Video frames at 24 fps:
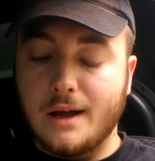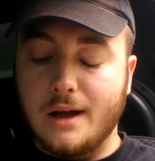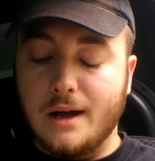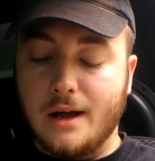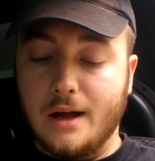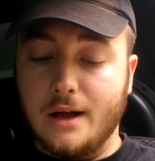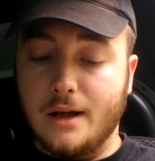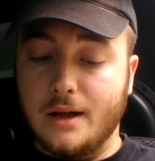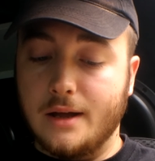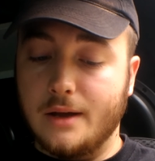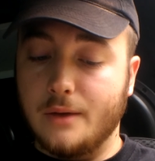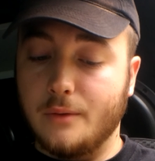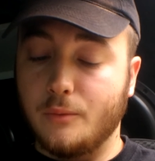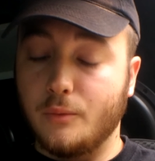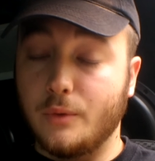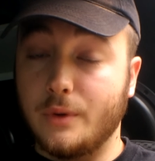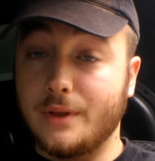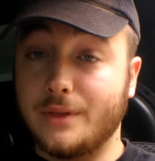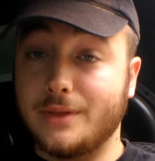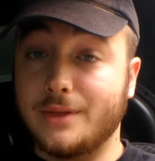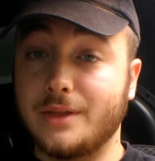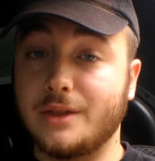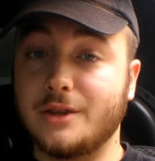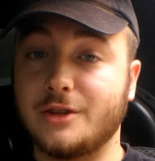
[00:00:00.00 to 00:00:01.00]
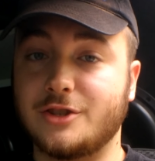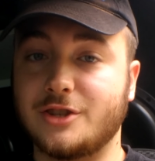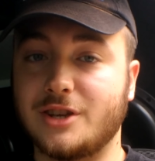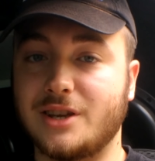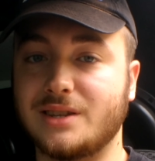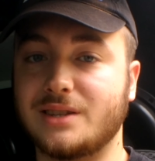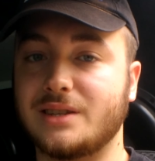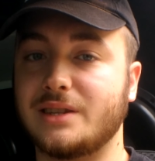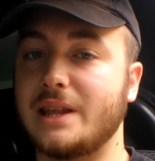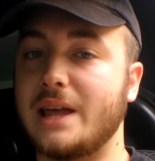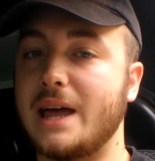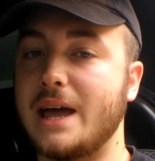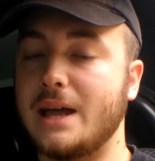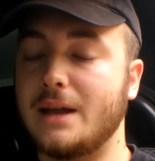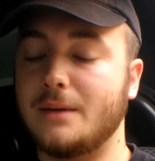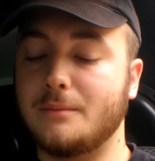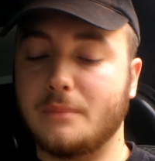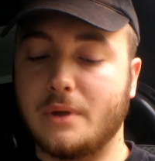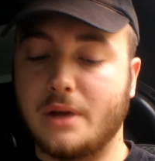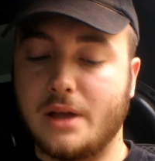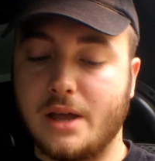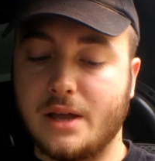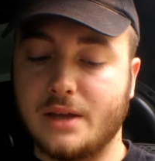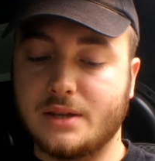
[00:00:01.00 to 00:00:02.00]
With just that,
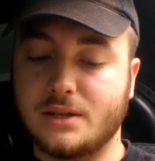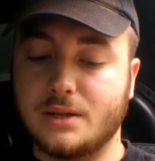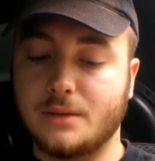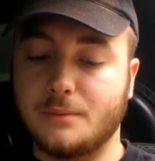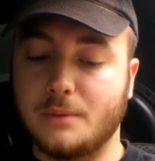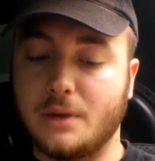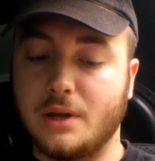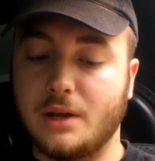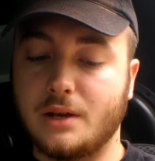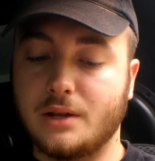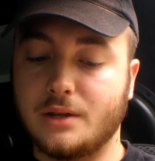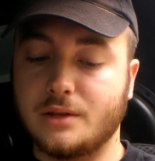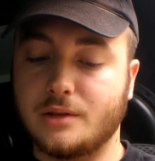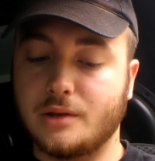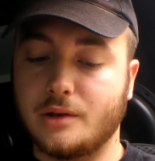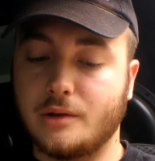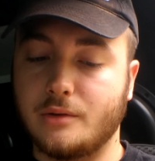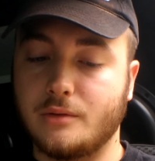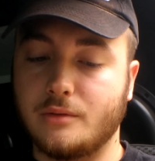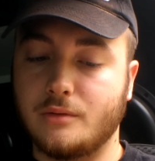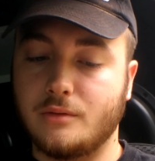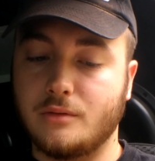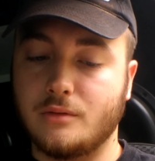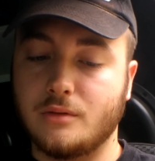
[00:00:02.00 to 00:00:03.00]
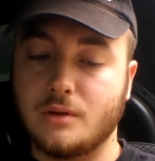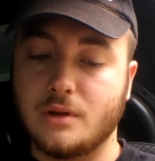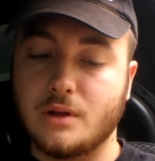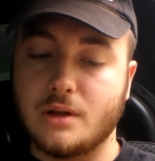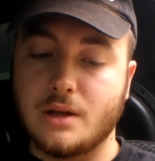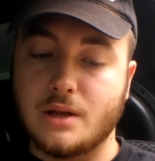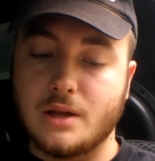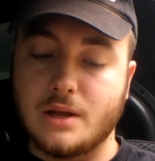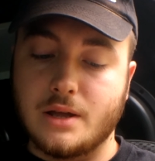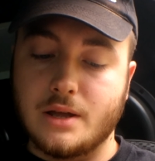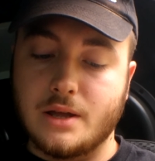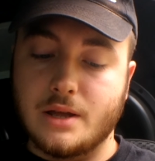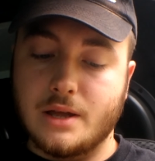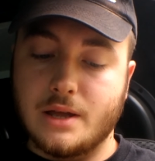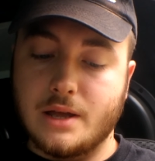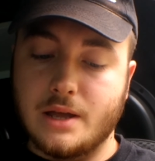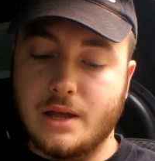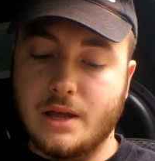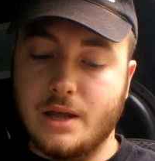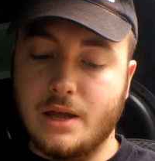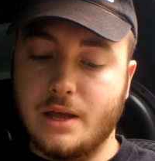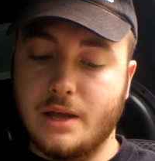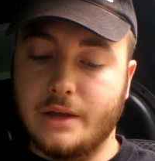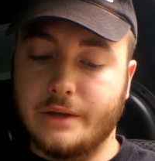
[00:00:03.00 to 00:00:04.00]
my estimated total
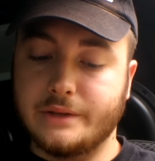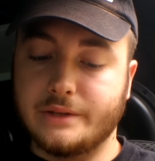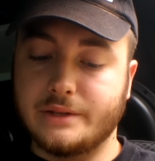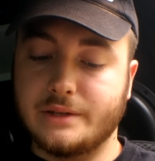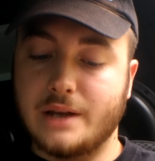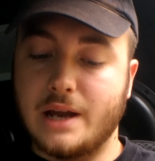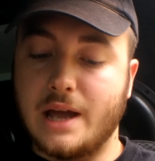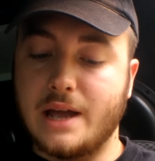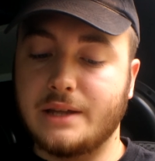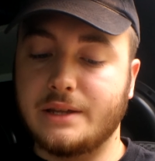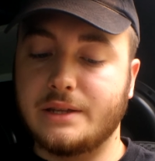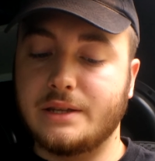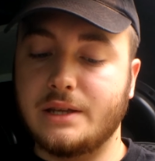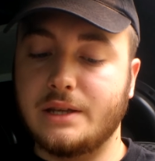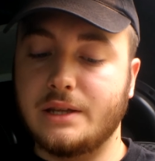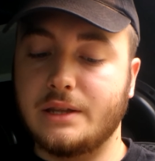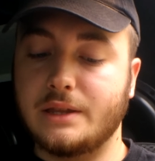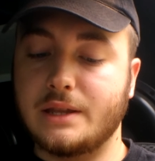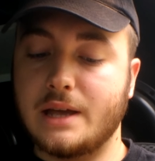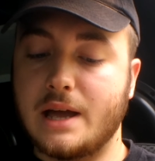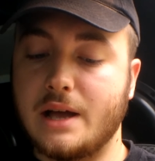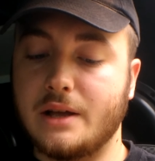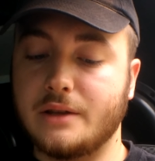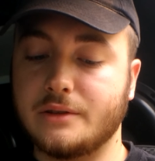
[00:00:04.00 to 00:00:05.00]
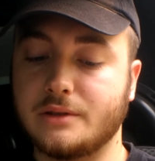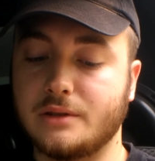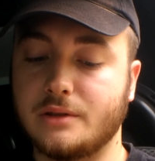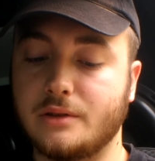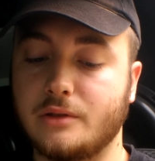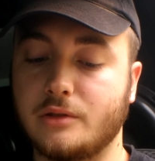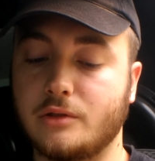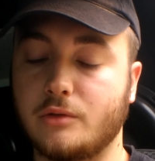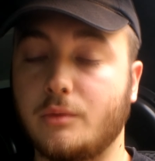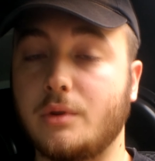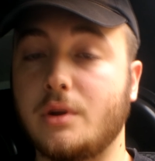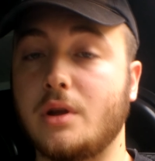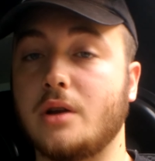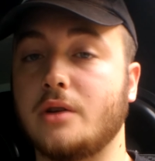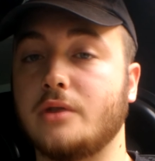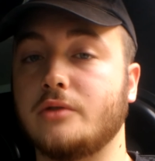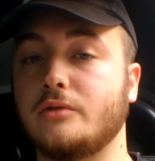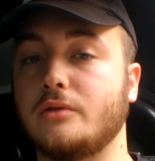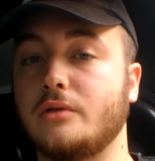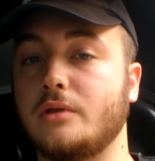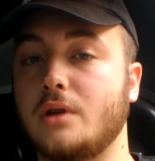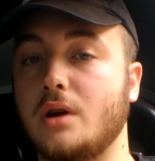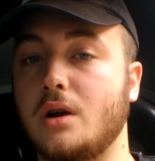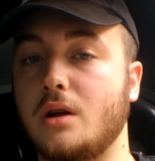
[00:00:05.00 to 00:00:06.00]
is
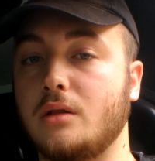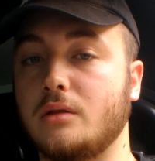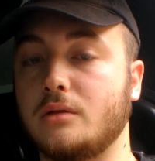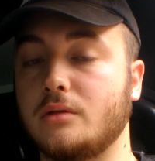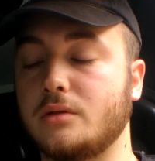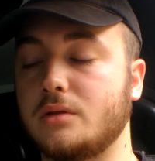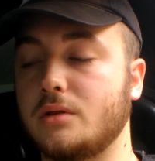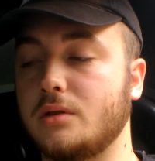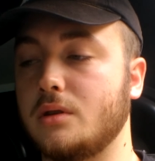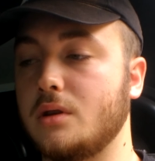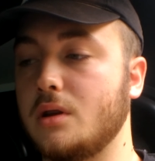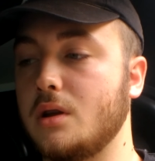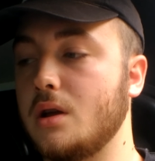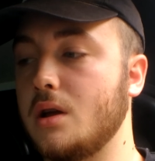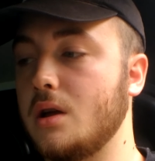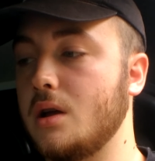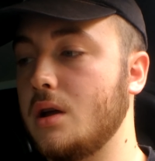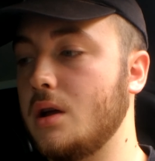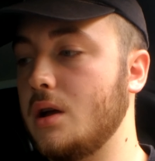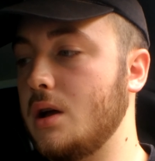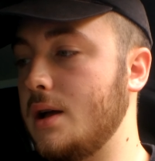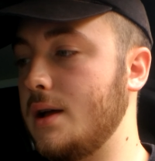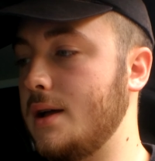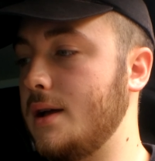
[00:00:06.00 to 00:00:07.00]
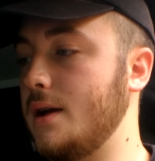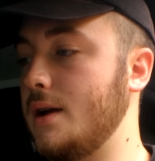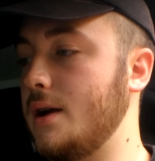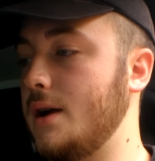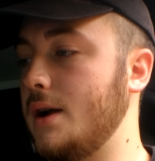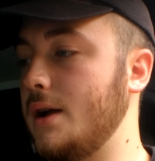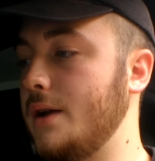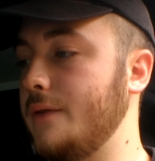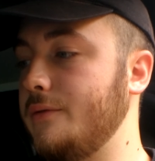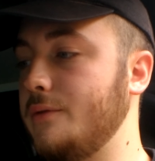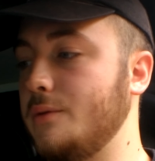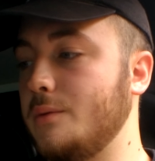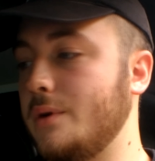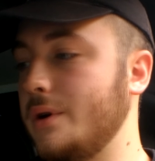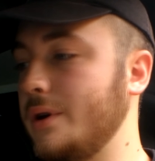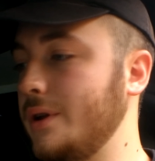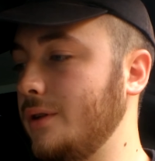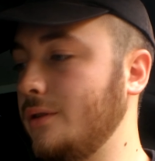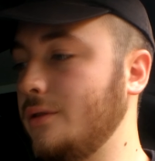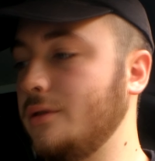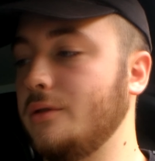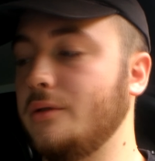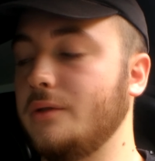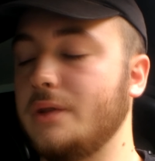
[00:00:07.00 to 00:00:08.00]
$19,300. If you want
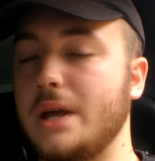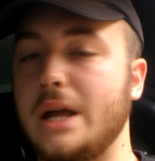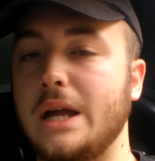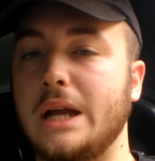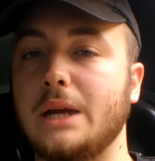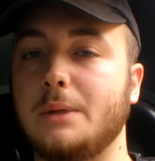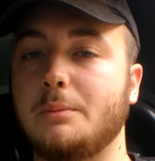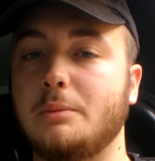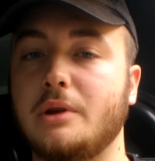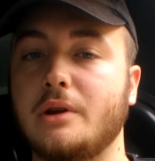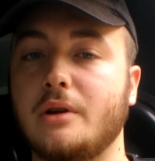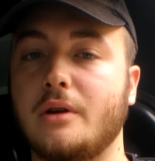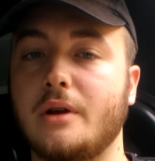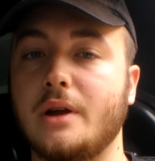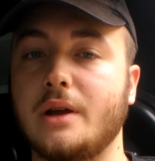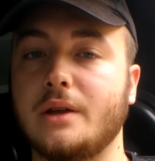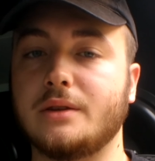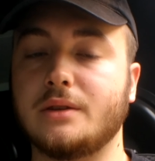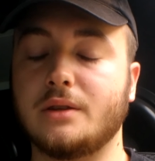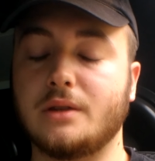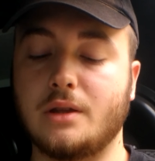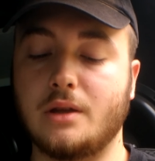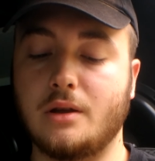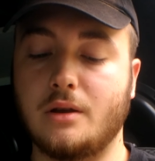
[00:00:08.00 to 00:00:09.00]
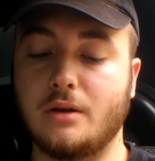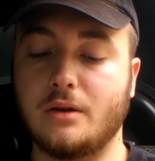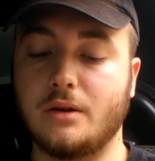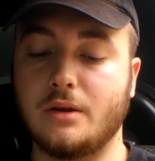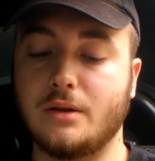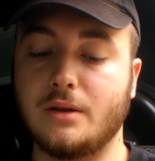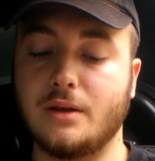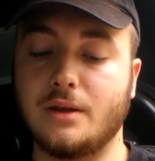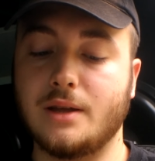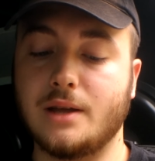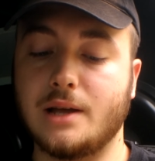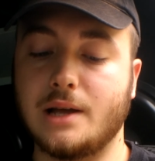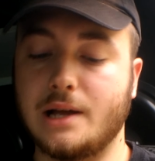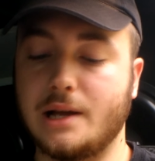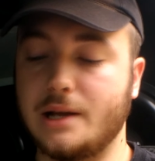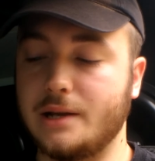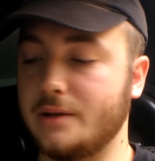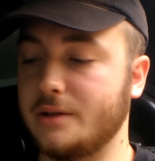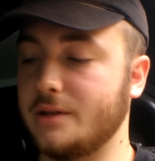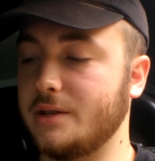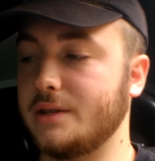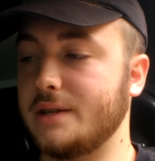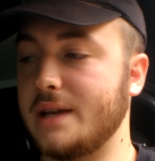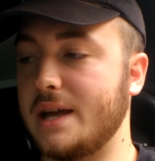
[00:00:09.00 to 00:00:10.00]
to include the 80 PRS in there,
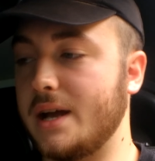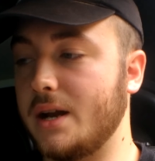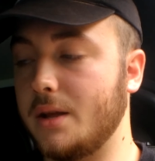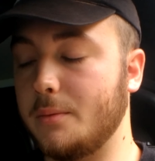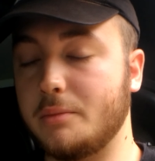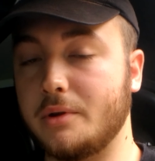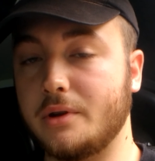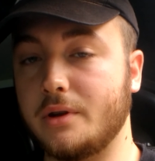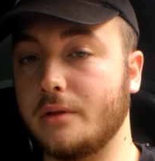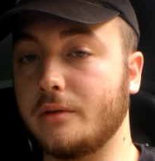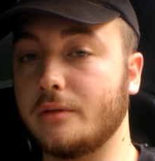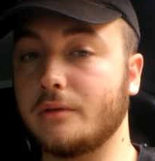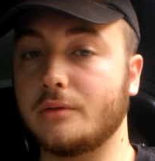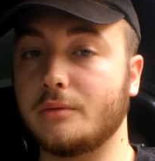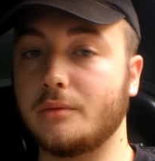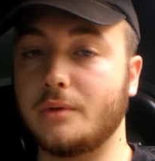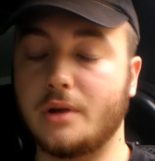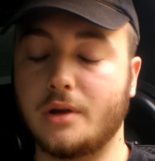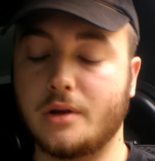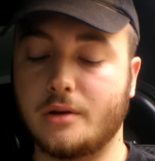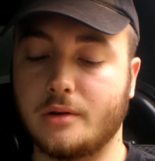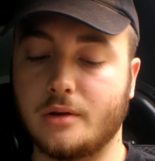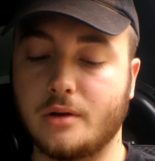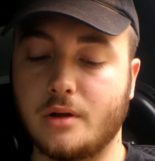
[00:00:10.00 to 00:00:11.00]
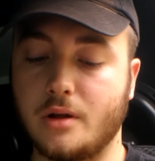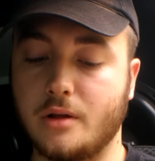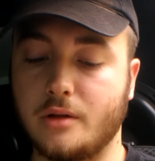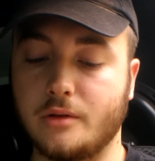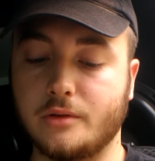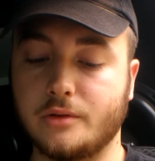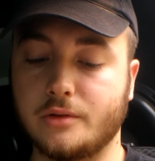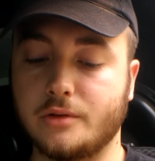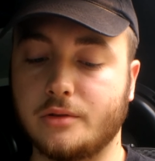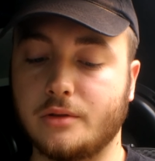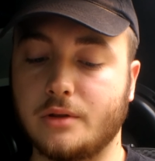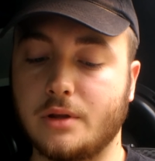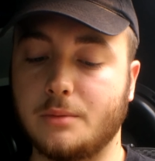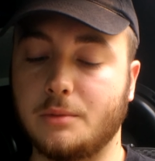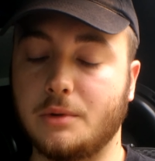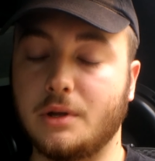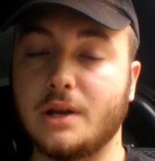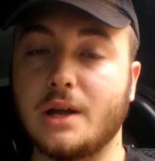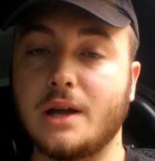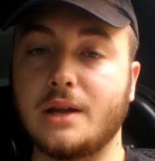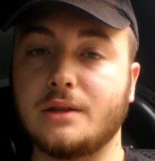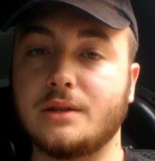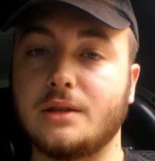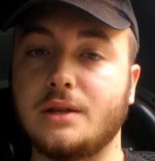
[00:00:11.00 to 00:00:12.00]
just add up another $300, so that'd be
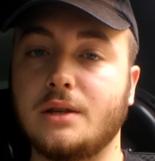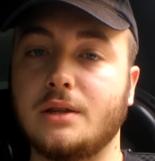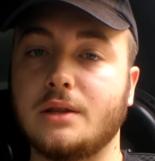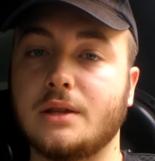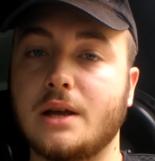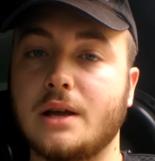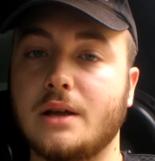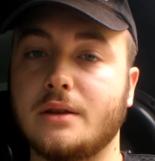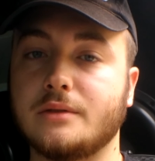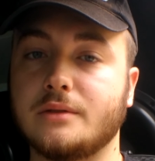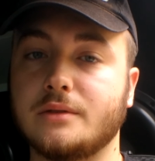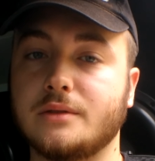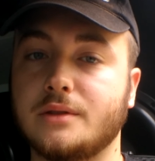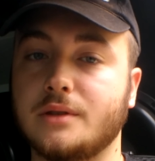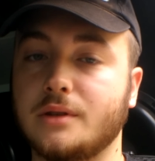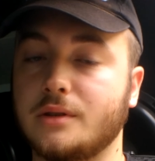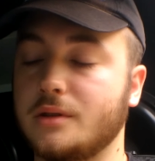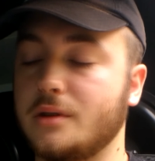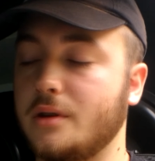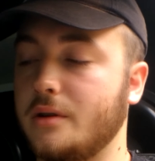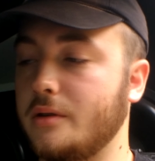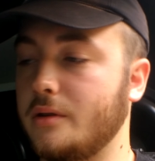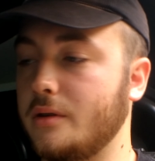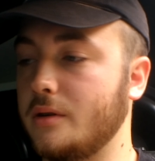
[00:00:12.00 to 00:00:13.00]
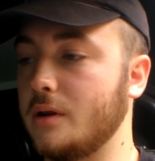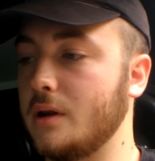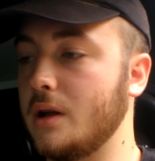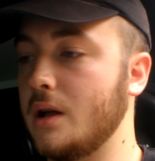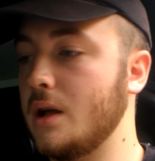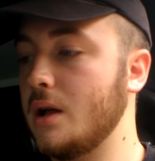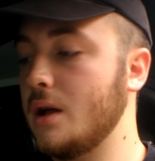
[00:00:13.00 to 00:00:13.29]
$19,600.